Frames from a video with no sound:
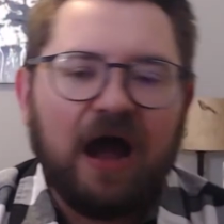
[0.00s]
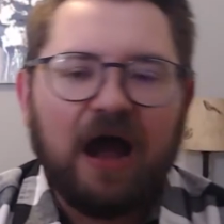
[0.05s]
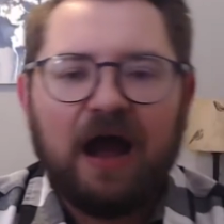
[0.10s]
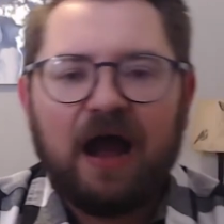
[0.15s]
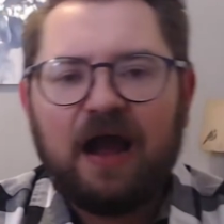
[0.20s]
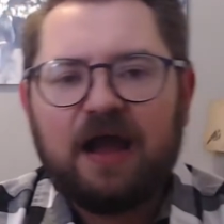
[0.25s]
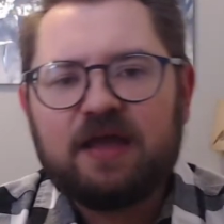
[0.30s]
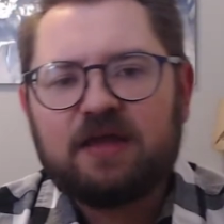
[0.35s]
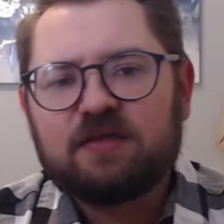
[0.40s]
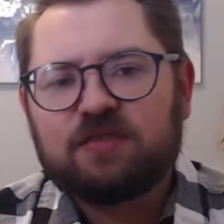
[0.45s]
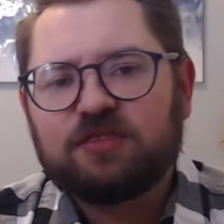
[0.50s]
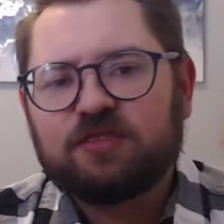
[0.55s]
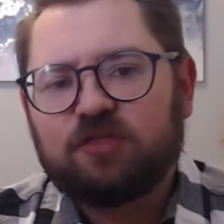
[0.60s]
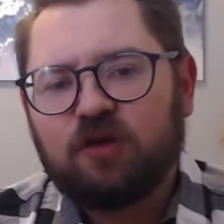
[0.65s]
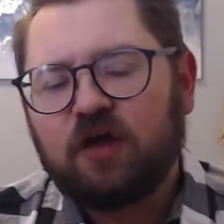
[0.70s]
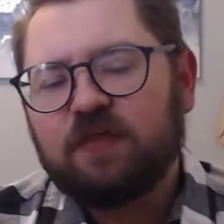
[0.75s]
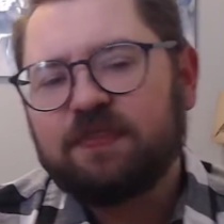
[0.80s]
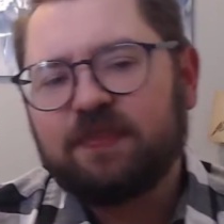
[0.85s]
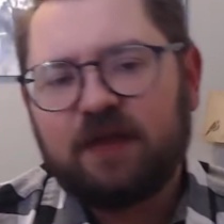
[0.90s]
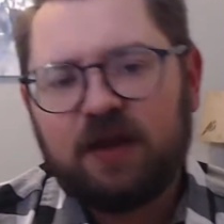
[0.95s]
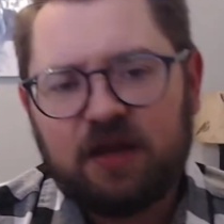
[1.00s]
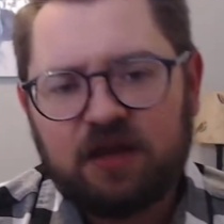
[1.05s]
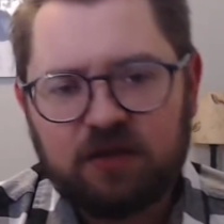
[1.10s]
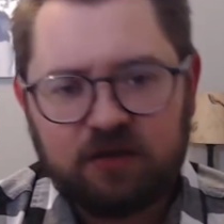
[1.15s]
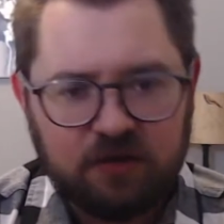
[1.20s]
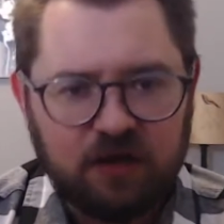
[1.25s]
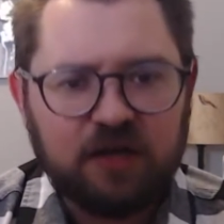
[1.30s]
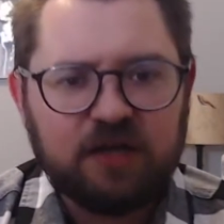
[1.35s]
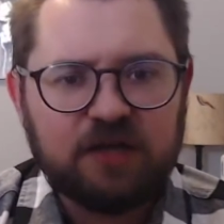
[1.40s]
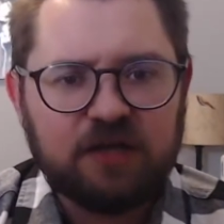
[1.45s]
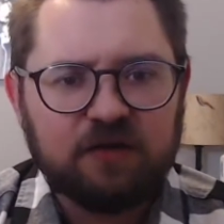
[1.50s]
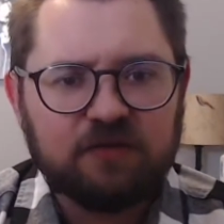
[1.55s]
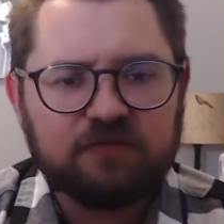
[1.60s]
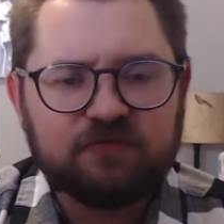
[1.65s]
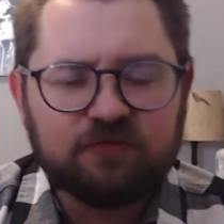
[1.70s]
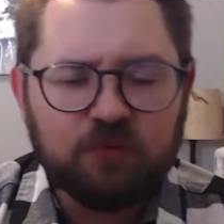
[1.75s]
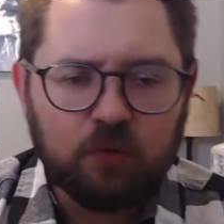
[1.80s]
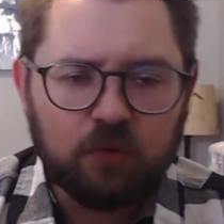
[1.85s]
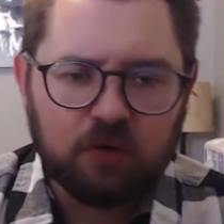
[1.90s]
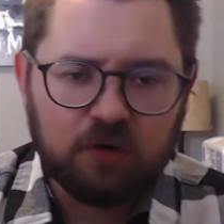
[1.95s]
I thought that a good idea
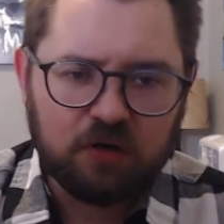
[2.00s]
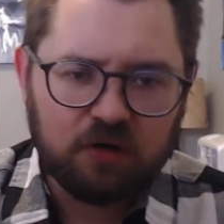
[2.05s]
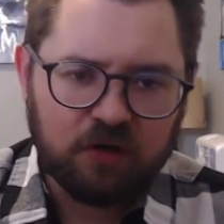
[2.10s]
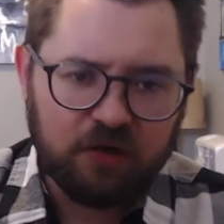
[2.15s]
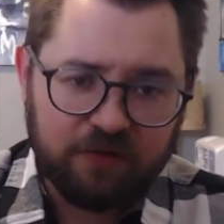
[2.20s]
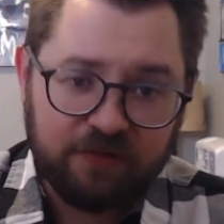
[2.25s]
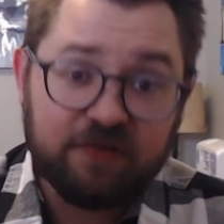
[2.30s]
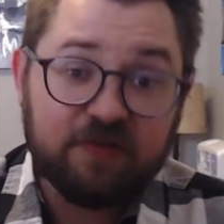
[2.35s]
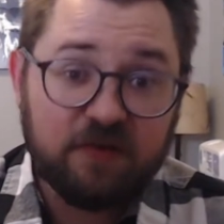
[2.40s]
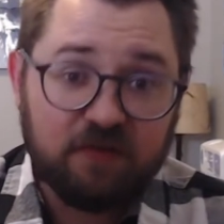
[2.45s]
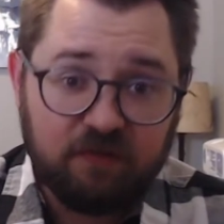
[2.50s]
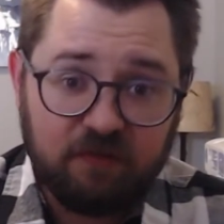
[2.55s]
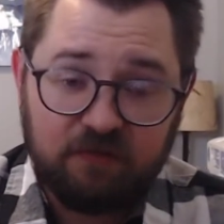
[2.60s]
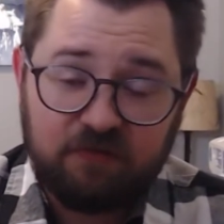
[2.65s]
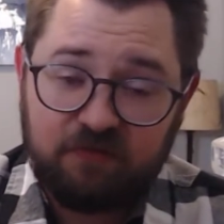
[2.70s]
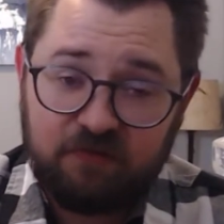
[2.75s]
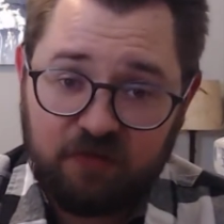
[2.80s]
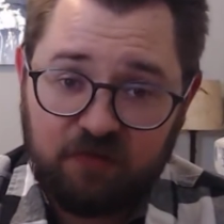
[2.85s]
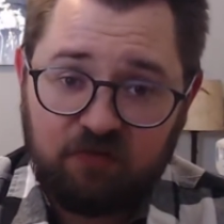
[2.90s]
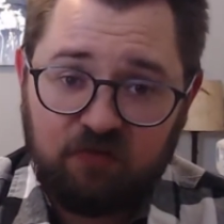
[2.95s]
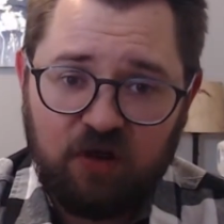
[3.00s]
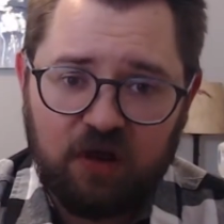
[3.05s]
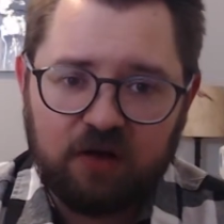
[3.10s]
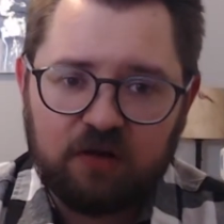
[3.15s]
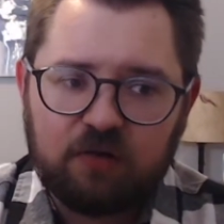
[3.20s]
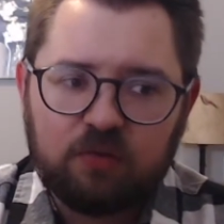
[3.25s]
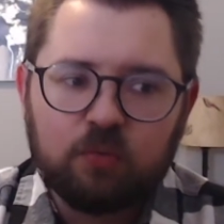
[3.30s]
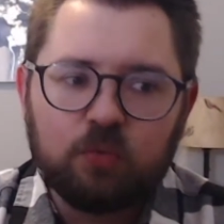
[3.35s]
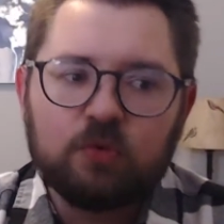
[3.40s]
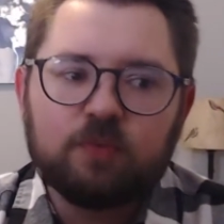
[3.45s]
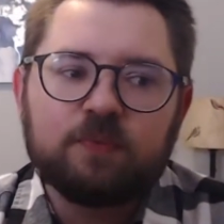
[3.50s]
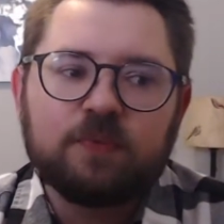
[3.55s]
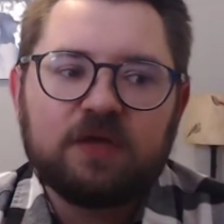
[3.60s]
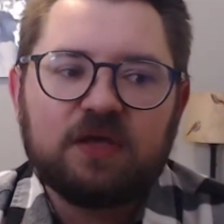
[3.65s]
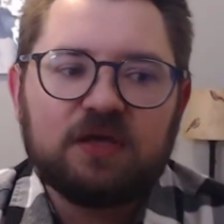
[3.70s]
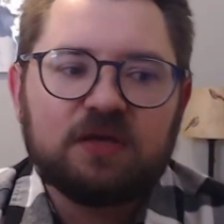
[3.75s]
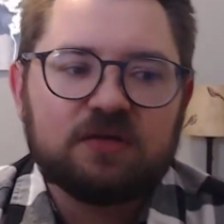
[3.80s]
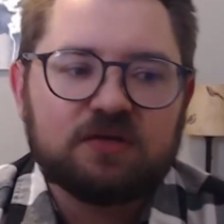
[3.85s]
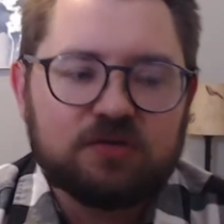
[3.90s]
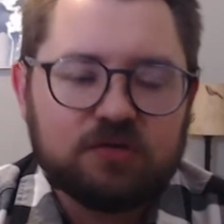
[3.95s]
for a series for this channel would
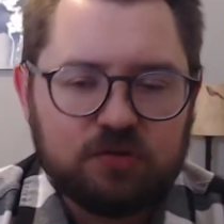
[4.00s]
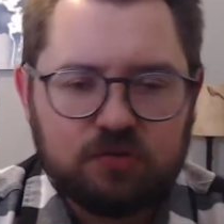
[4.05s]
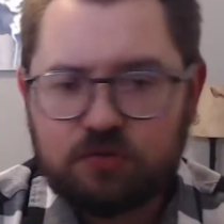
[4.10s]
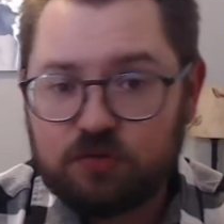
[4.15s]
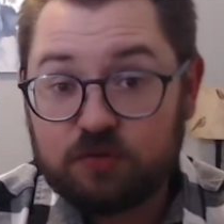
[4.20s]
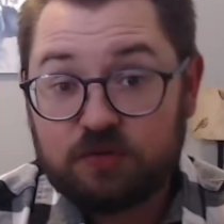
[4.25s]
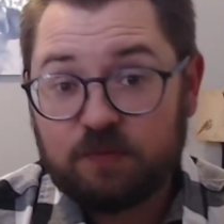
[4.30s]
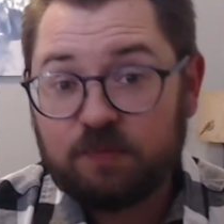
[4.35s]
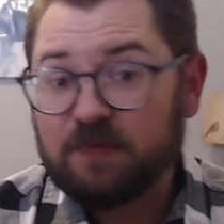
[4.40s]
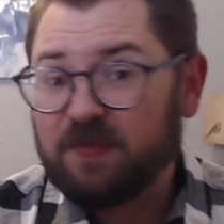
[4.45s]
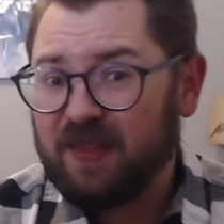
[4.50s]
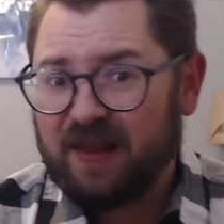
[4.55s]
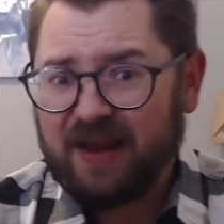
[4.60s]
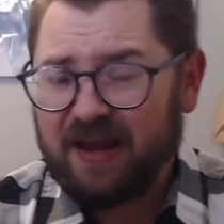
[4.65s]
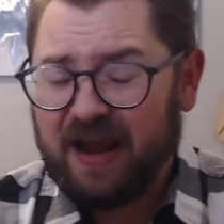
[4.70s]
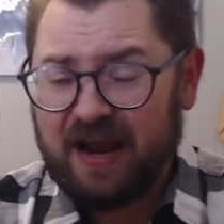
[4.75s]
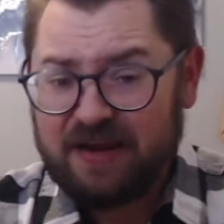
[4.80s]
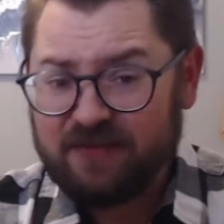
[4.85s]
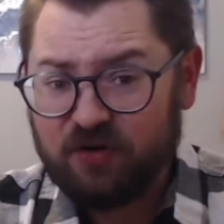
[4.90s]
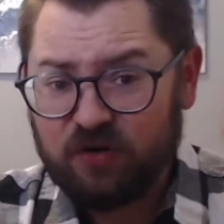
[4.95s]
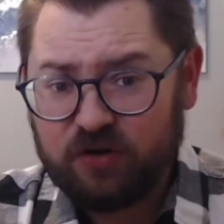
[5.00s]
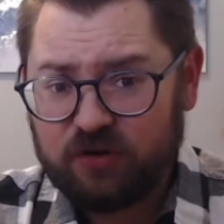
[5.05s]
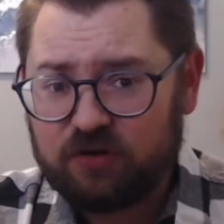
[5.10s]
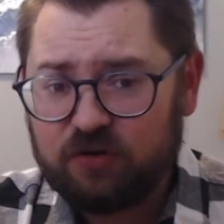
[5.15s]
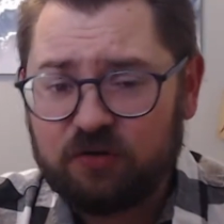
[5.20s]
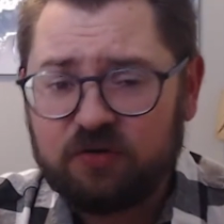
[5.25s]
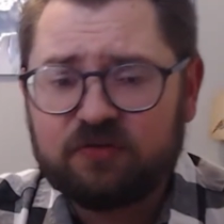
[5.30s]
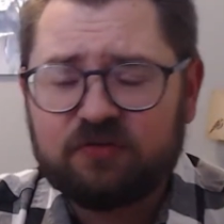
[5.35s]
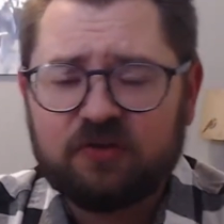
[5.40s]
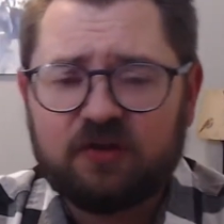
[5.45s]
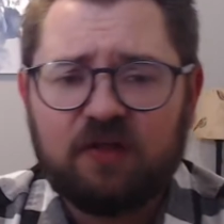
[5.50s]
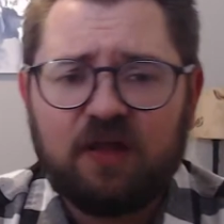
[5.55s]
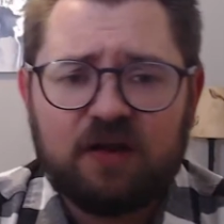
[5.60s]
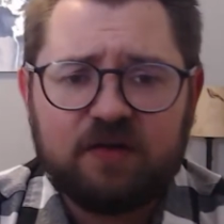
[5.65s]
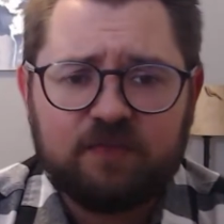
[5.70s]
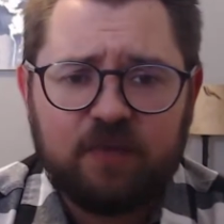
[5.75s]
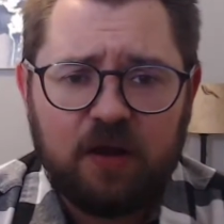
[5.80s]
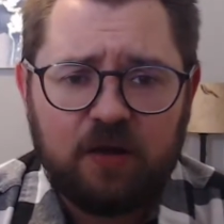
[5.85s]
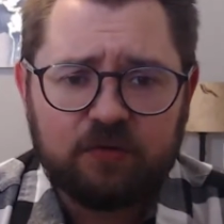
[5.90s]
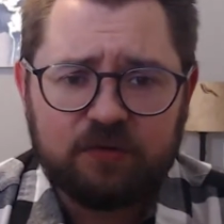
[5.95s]
be to do something that I kind of already do for a lot of
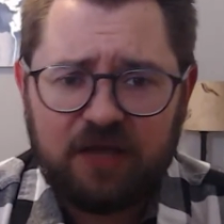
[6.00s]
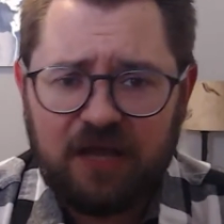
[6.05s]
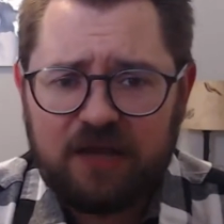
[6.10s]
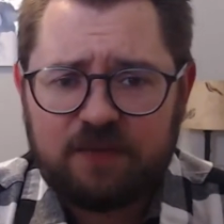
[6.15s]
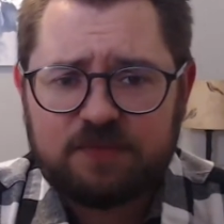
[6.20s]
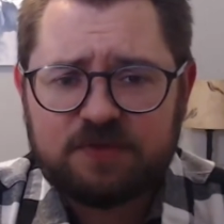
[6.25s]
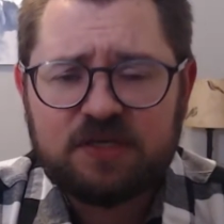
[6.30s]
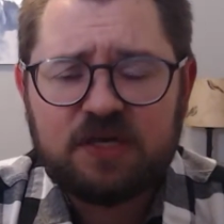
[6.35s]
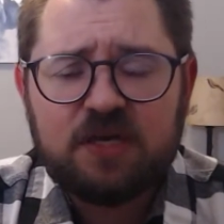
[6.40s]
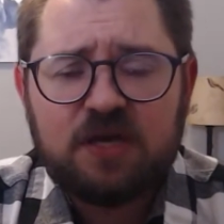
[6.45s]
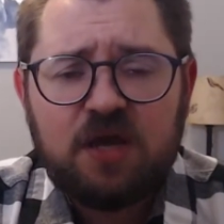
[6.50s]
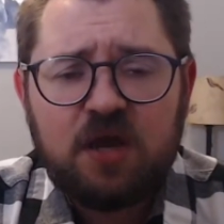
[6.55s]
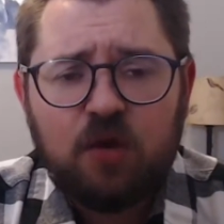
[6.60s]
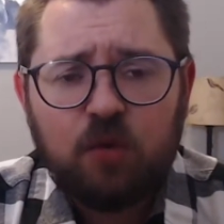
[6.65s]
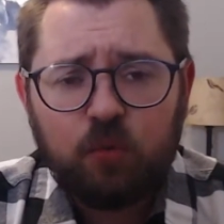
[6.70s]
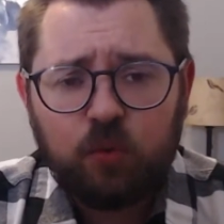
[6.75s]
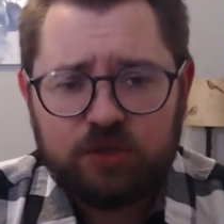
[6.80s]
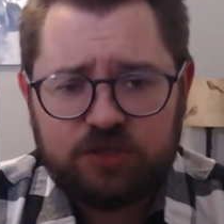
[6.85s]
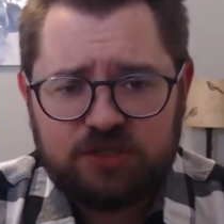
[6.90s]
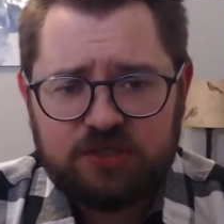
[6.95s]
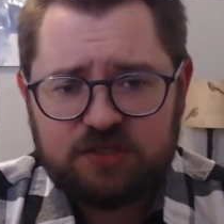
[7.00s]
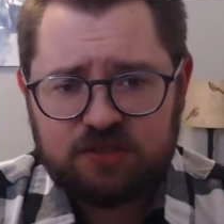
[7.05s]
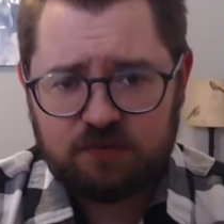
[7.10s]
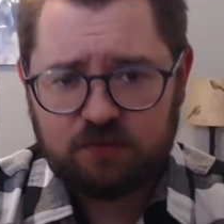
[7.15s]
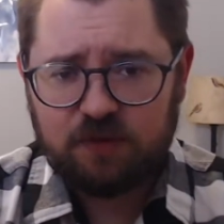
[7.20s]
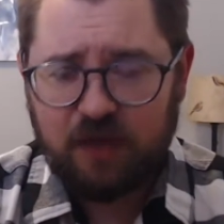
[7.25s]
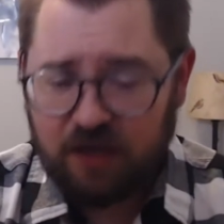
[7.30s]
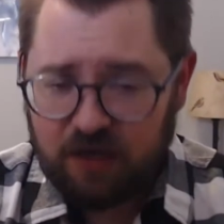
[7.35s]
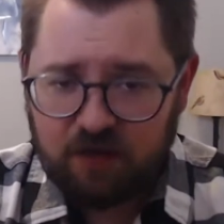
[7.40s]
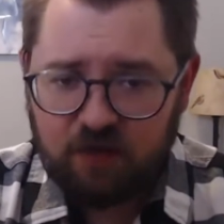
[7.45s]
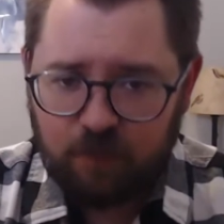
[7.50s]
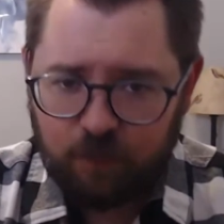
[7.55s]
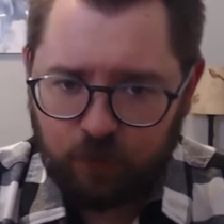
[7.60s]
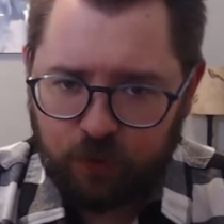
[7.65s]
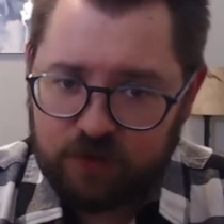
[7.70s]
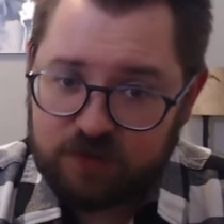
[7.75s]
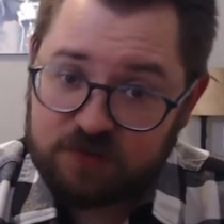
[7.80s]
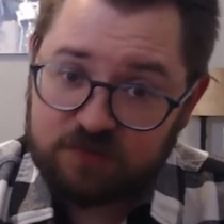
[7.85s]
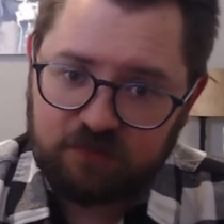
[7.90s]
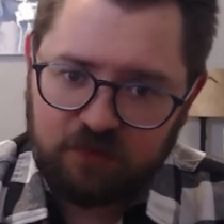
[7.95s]
my own games, which is to get
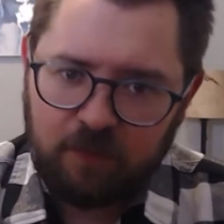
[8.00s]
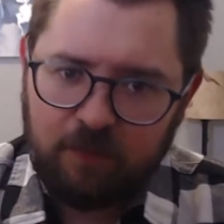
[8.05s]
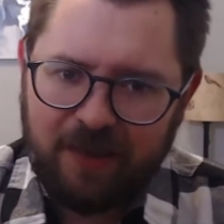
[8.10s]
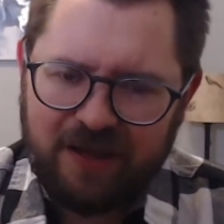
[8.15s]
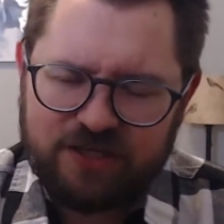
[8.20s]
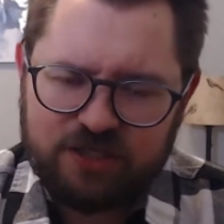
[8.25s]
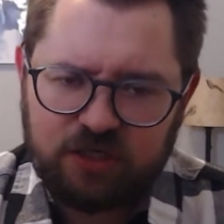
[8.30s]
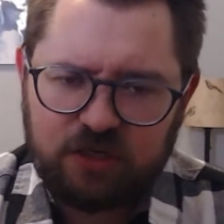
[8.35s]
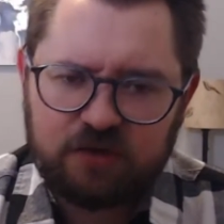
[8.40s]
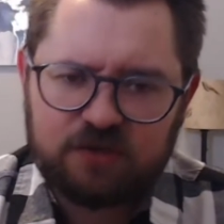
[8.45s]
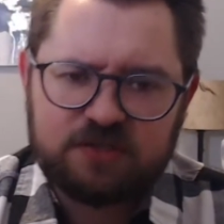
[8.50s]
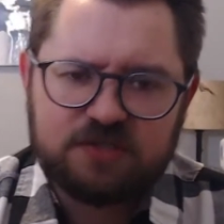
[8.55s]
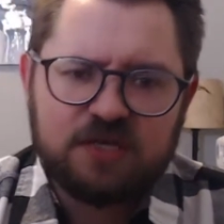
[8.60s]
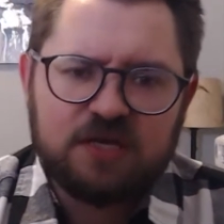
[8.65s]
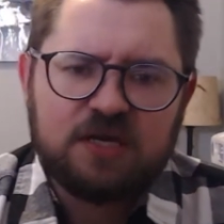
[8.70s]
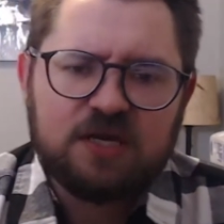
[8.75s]
inspiration from Magic cards.